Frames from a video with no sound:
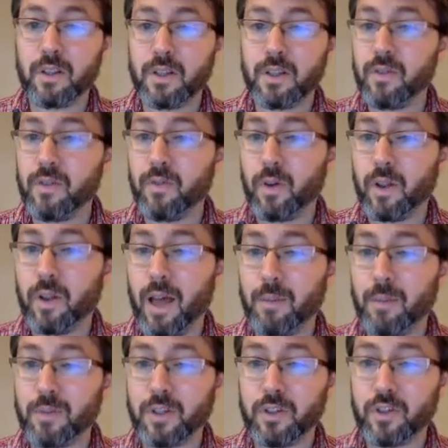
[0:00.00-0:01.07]
the default
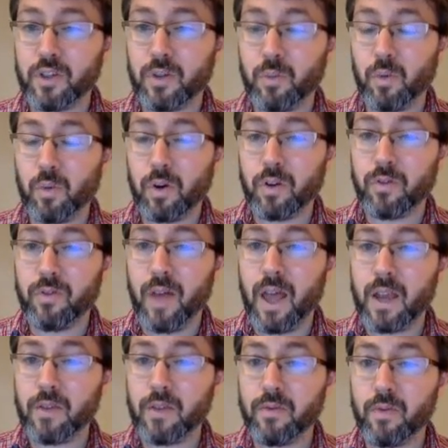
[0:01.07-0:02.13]
options should work
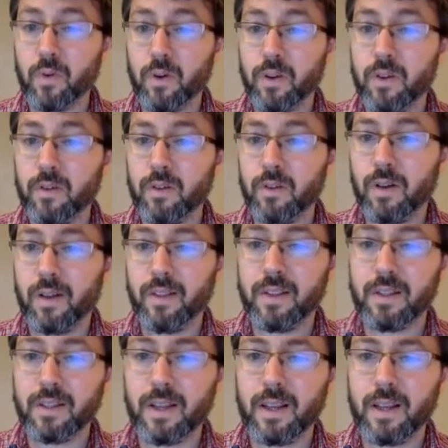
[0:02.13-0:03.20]
fine for you on
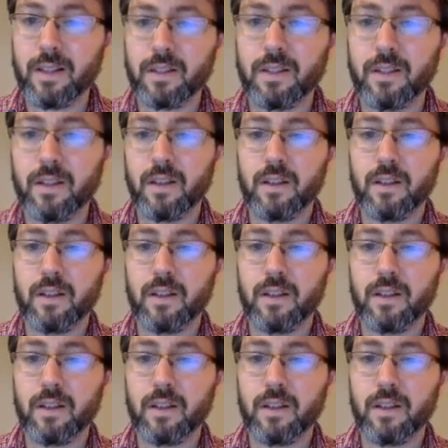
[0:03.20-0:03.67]
this test.